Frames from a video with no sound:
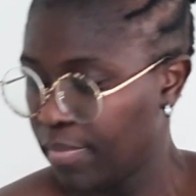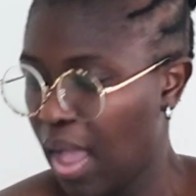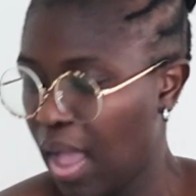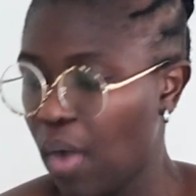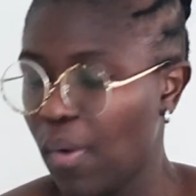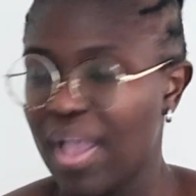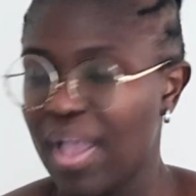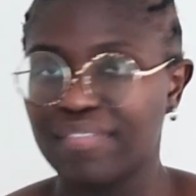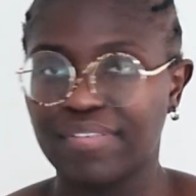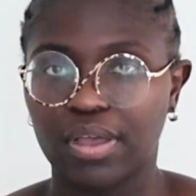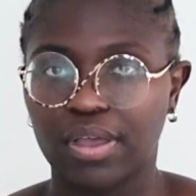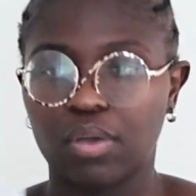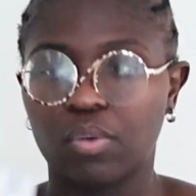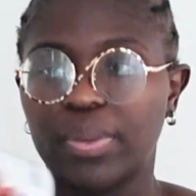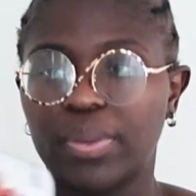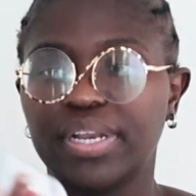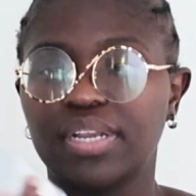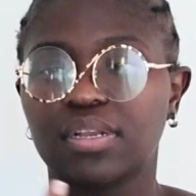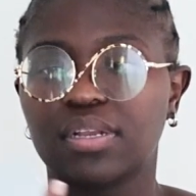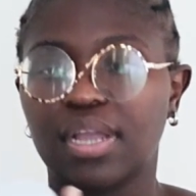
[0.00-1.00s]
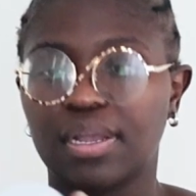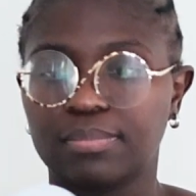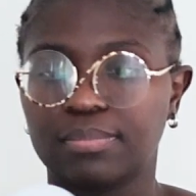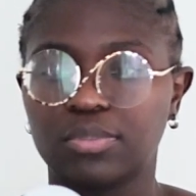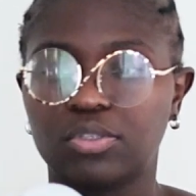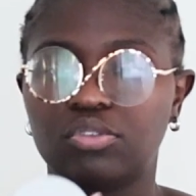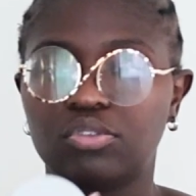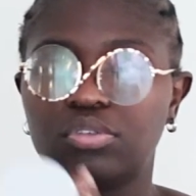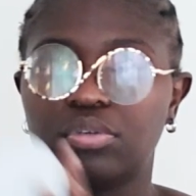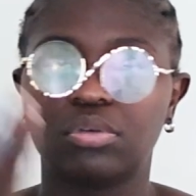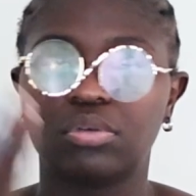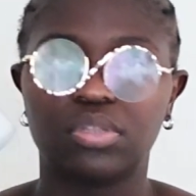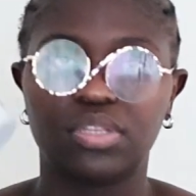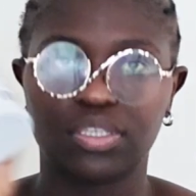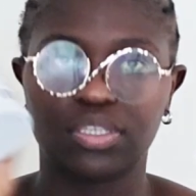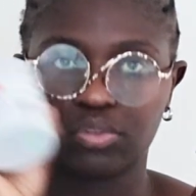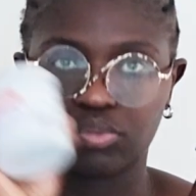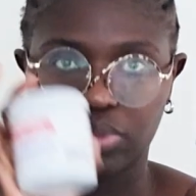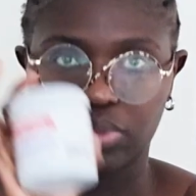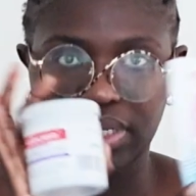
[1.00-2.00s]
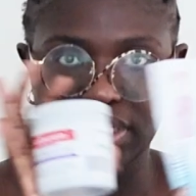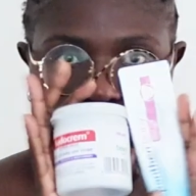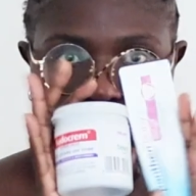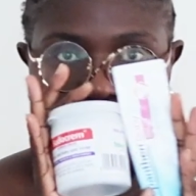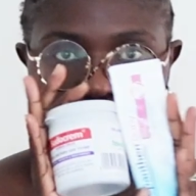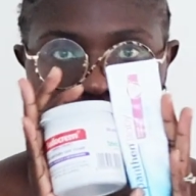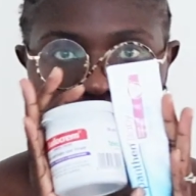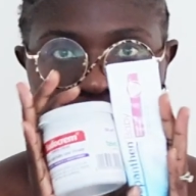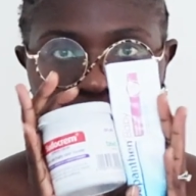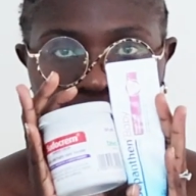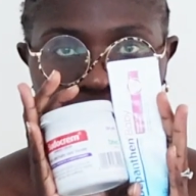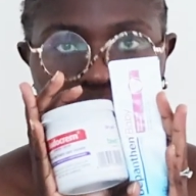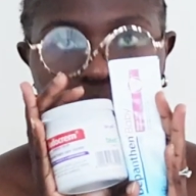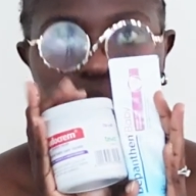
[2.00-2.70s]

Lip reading: However, when it comes to these ones,